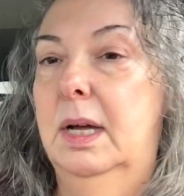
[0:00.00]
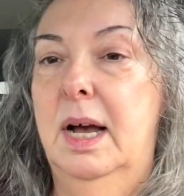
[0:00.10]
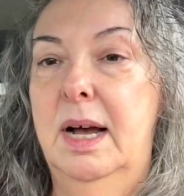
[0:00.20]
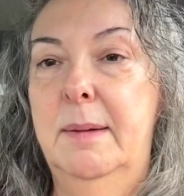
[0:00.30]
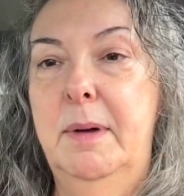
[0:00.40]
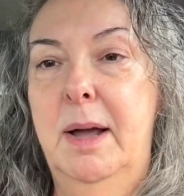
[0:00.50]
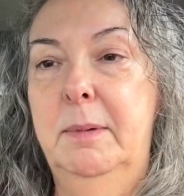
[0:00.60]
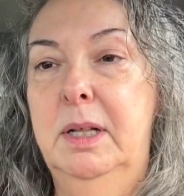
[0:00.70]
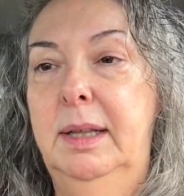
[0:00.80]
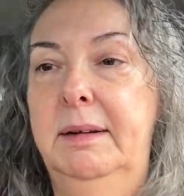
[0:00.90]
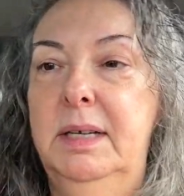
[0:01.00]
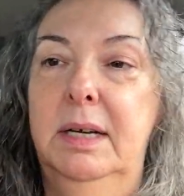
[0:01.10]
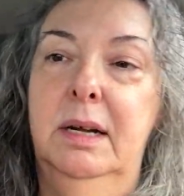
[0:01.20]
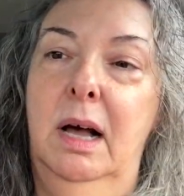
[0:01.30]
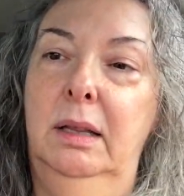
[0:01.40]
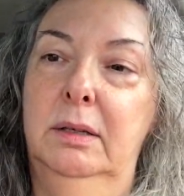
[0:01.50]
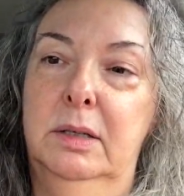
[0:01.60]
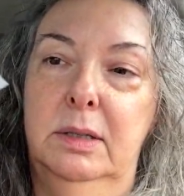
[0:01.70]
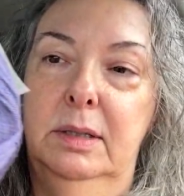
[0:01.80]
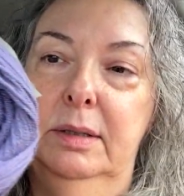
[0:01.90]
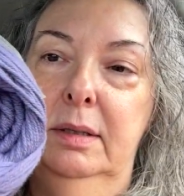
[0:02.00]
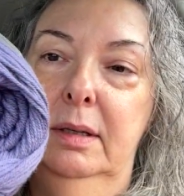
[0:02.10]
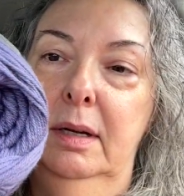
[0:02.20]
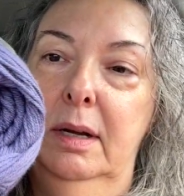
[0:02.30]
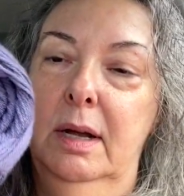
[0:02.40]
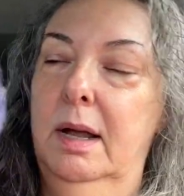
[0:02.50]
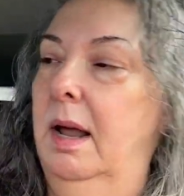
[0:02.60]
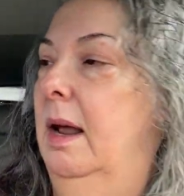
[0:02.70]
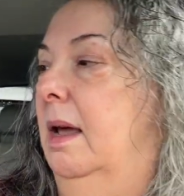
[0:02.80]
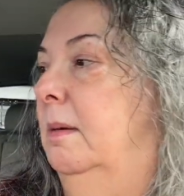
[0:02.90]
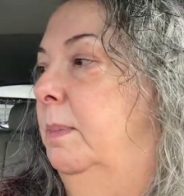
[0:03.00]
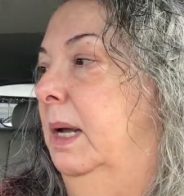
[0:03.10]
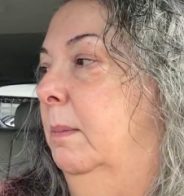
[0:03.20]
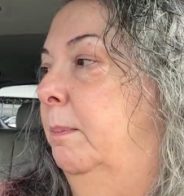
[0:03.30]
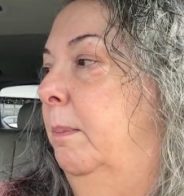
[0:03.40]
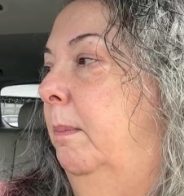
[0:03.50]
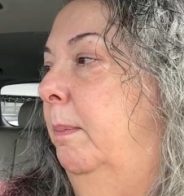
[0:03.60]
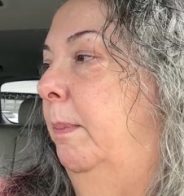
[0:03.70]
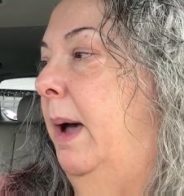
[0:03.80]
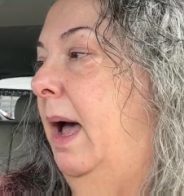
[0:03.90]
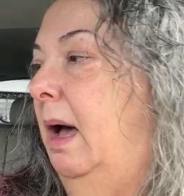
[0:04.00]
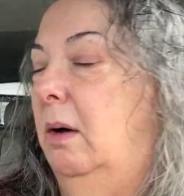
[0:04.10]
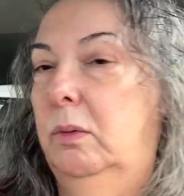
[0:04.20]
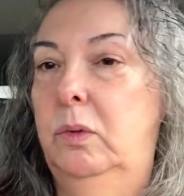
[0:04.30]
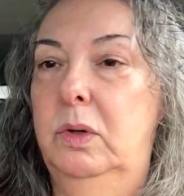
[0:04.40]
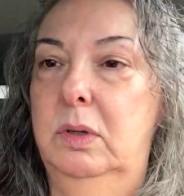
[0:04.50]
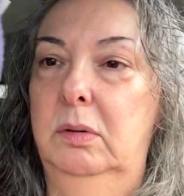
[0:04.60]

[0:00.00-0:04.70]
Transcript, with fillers: Um, I'm collecting colors and big pound